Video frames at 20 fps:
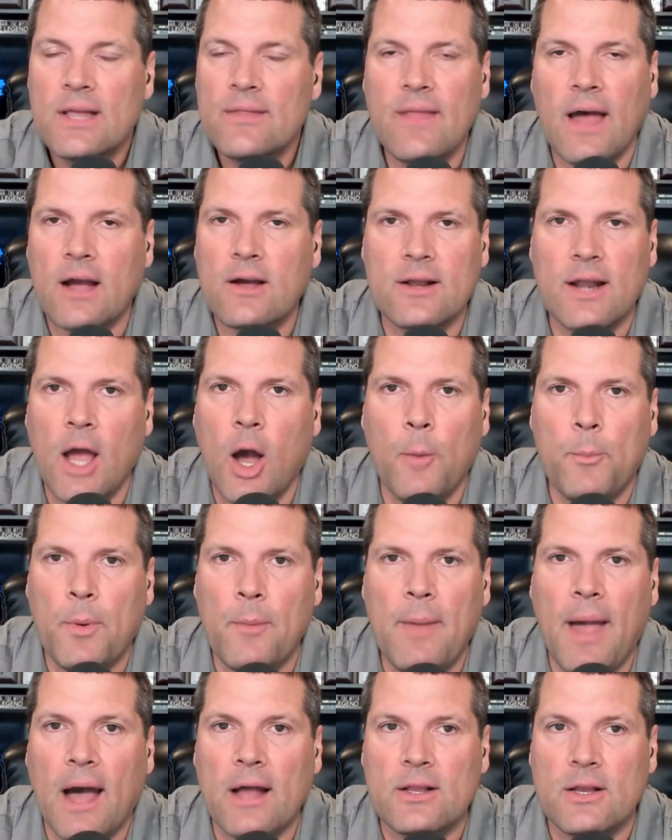Not going to help
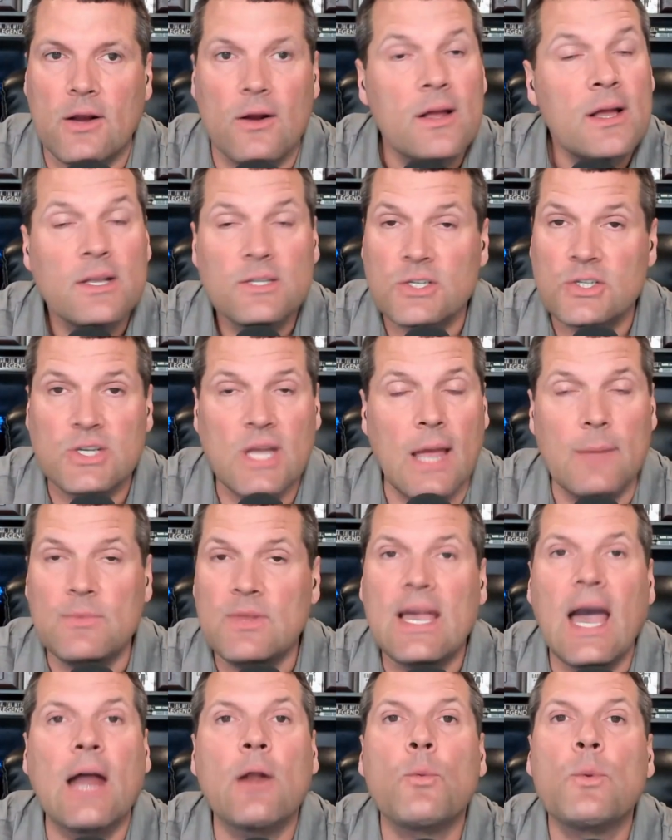them out here. It's a shame.
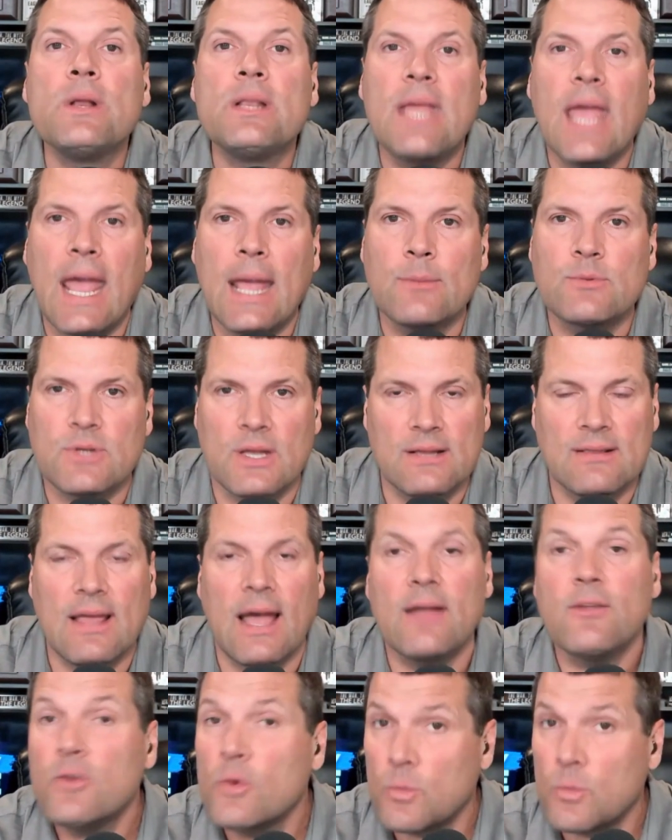You got to win games like that.